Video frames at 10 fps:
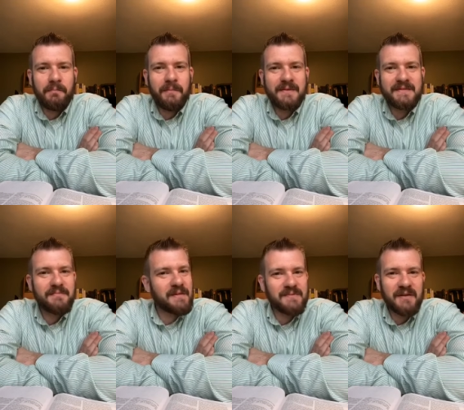But
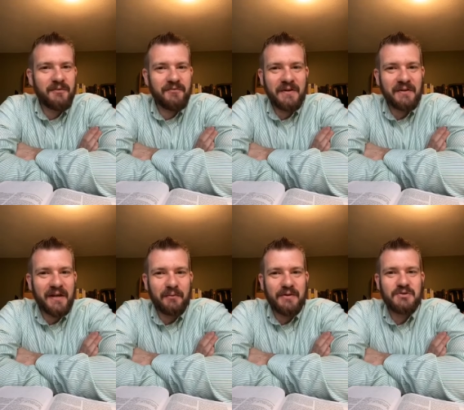sometimes I don't feel
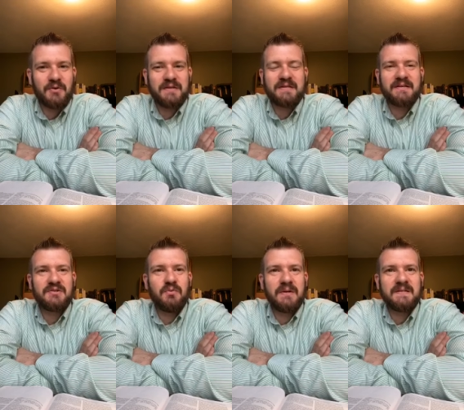like rejoicing.
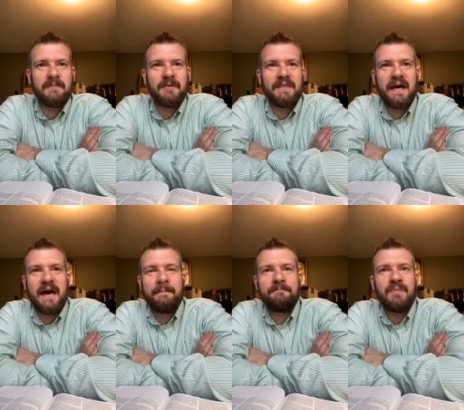So what's up with
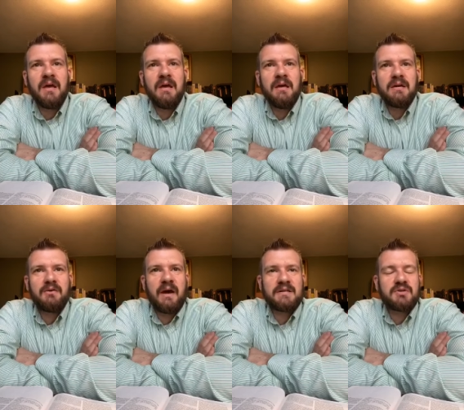that? You
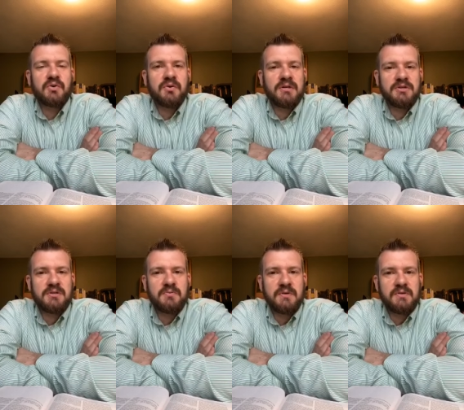know, as
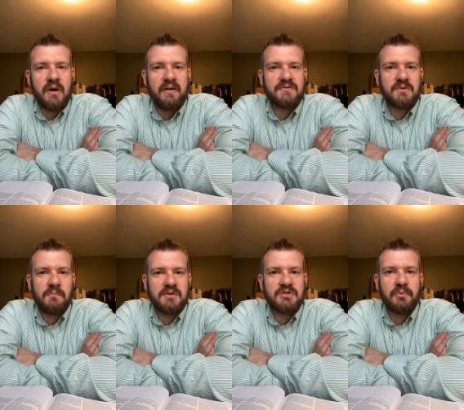Christians, we do have so
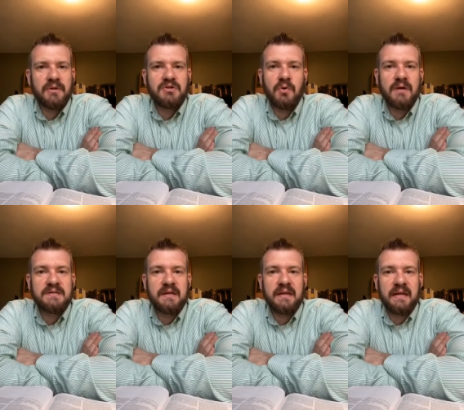much to
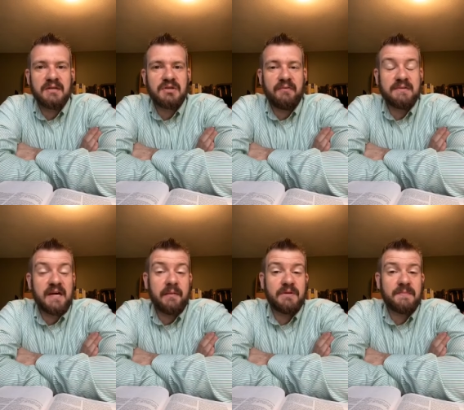rejoice in each and every
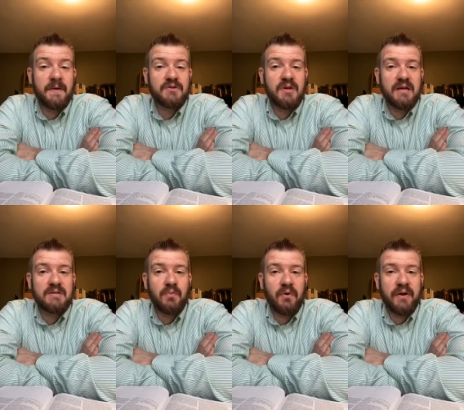time, especially
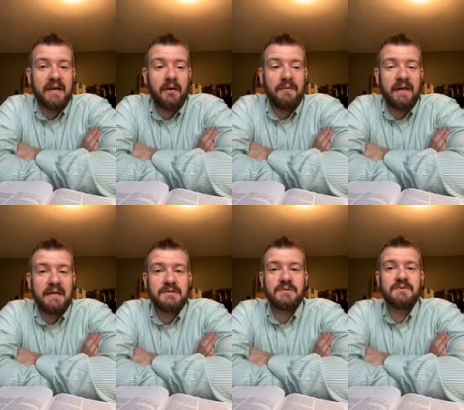as we're here in the
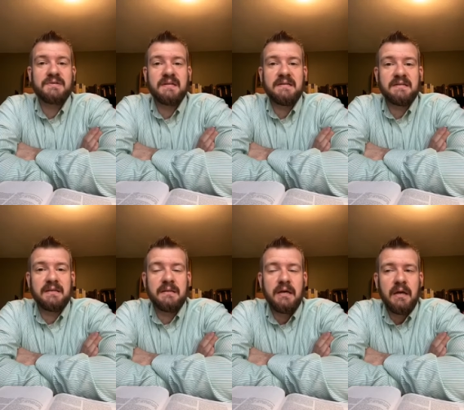Easter season.